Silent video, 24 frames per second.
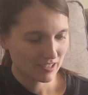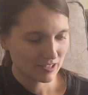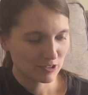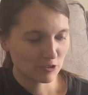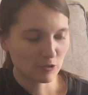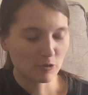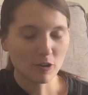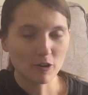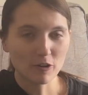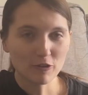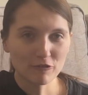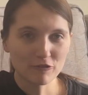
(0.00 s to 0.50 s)

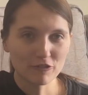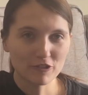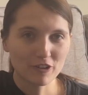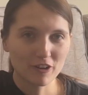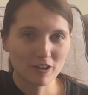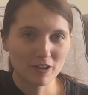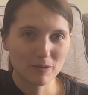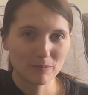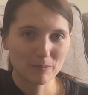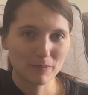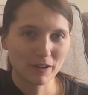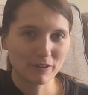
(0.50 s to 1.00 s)
So
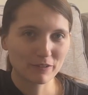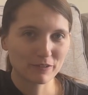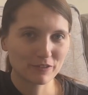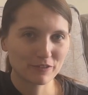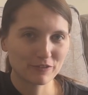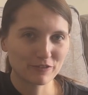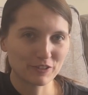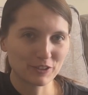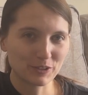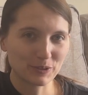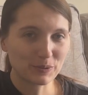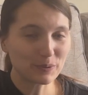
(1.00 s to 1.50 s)
overall, my
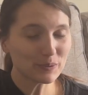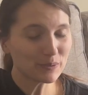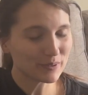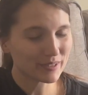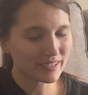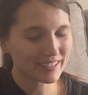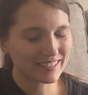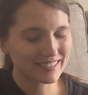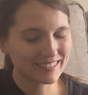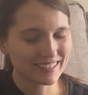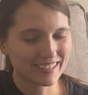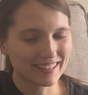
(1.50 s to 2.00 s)
review
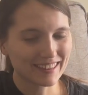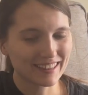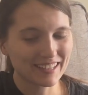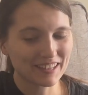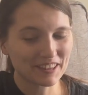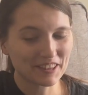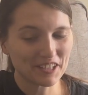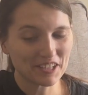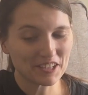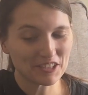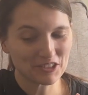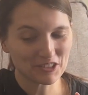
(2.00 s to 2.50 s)
is I
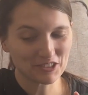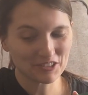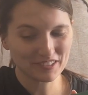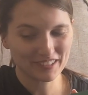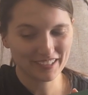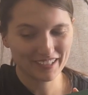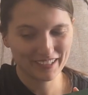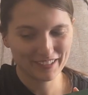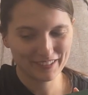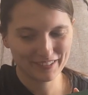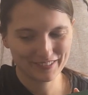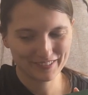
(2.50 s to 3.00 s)
think these turned
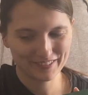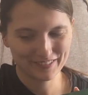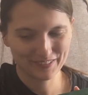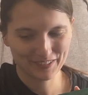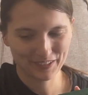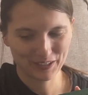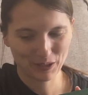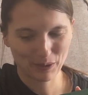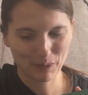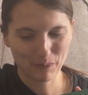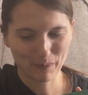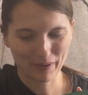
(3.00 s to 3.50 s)
out
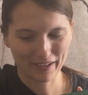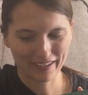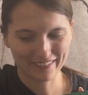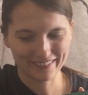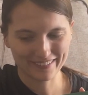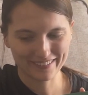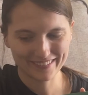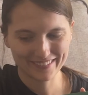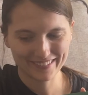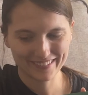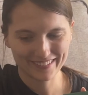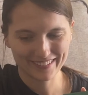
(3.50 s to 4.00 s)
really
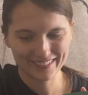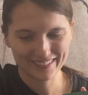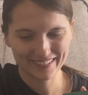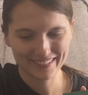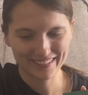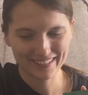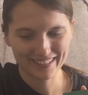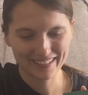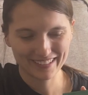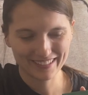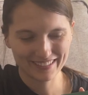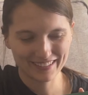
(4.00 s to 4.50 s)
well.
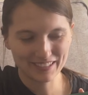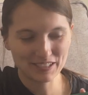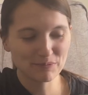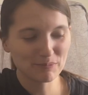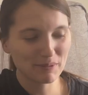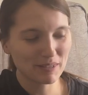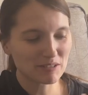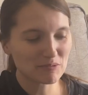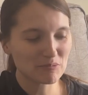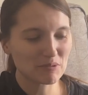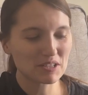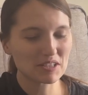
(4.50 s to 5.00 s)
This
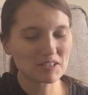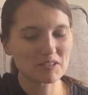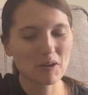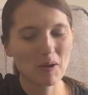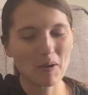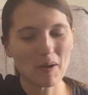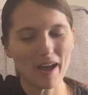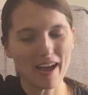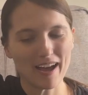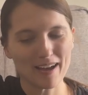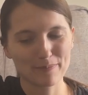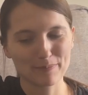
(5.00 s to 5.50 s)
makes me
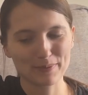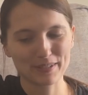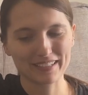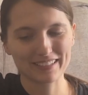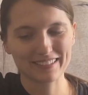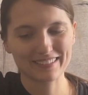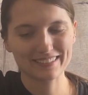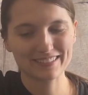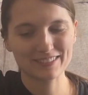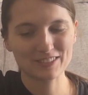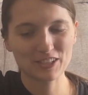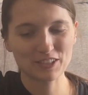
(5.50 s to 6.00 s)
so
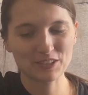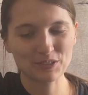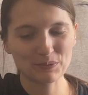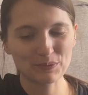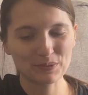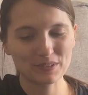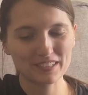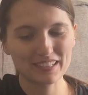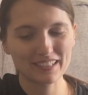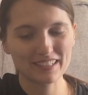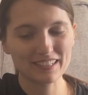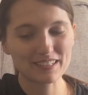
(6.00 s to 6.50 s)
happy.
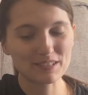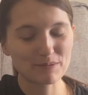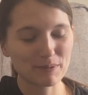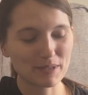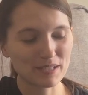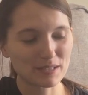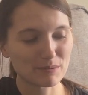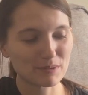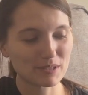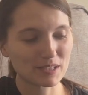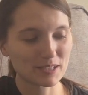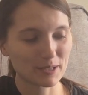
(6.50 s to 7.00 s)
Genuinely, this
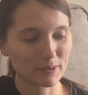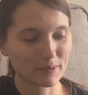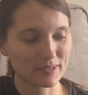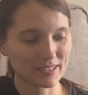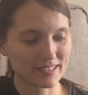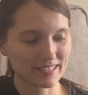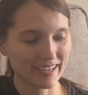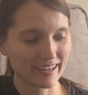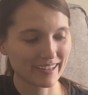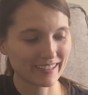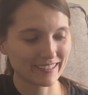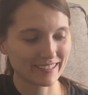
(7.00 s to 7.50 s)
makes me so
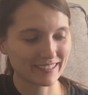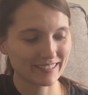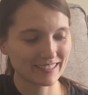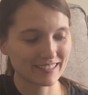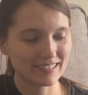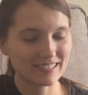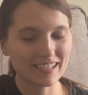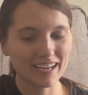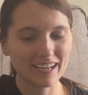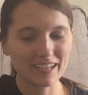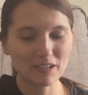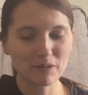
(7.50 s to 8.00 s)
excited.
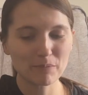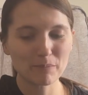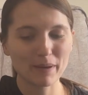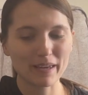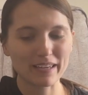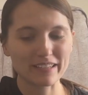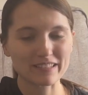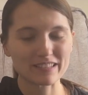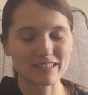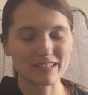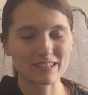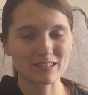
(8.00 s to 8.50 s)
This kind of
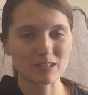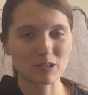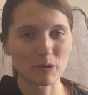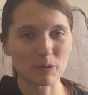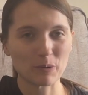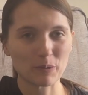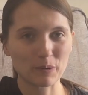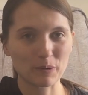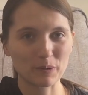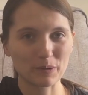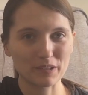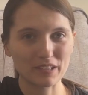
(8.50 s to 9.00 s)
makes this
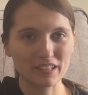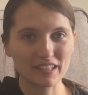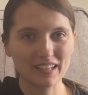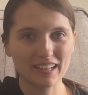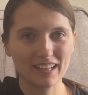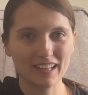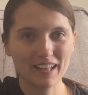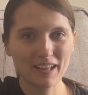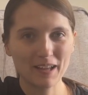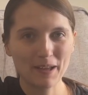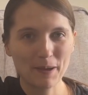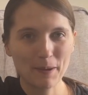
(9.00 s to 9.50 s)
whole
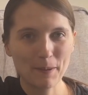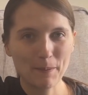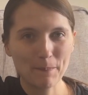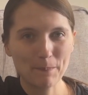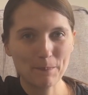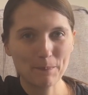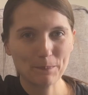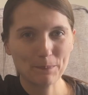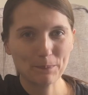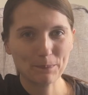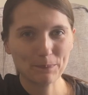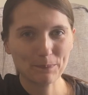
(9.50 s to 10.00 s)

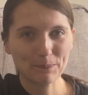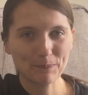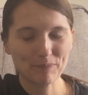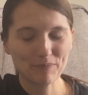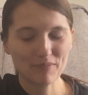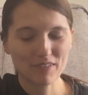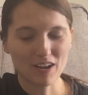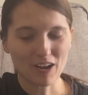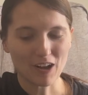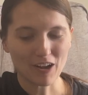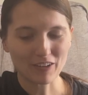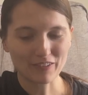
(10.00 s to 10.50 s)

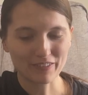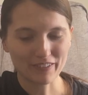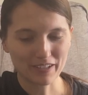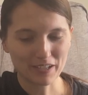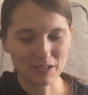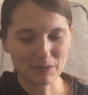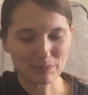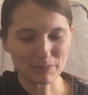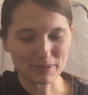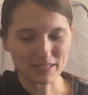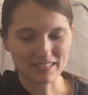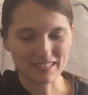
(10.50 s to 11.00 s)

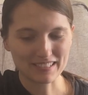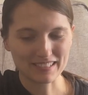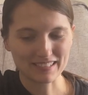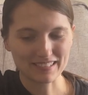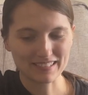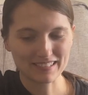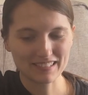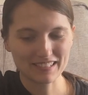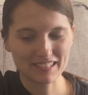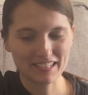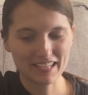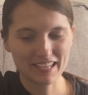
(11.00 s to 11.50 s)
online
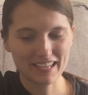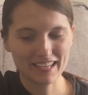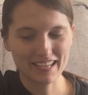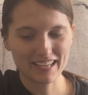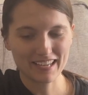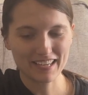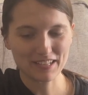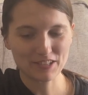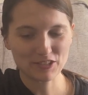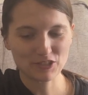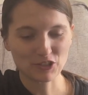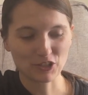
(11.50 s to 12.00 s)
business
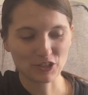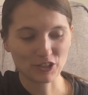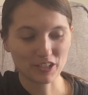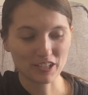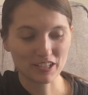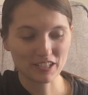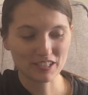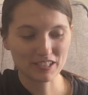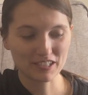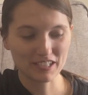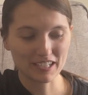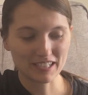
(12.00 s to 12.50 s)
it's
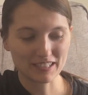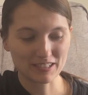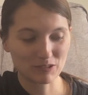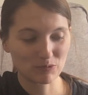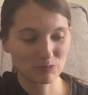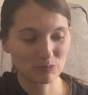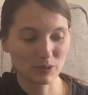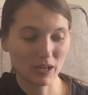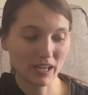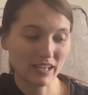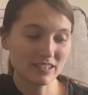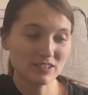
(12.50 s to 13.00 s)

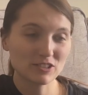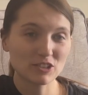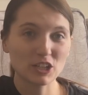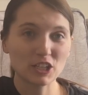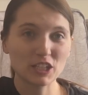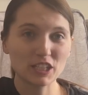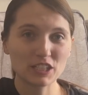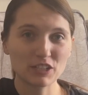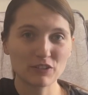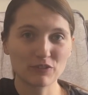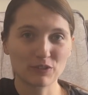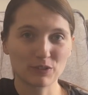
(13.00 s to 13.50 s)

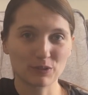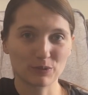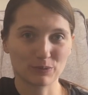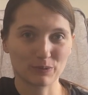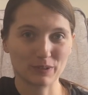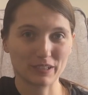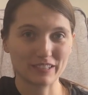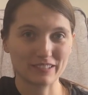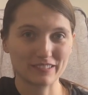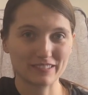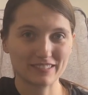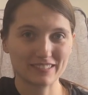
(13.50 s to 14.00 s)
starting to feel
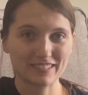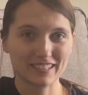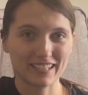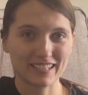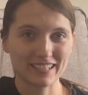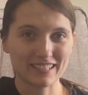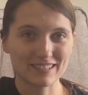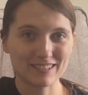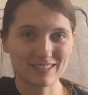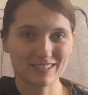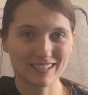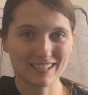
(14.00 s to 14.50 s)
real. Like
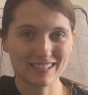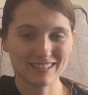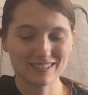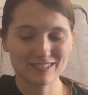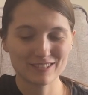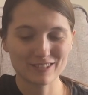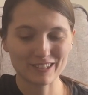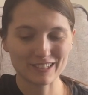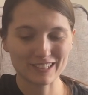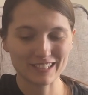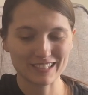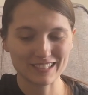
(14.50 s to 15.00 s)
it's
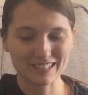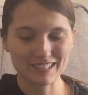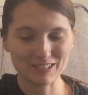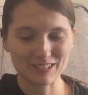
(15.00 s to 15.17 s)
starting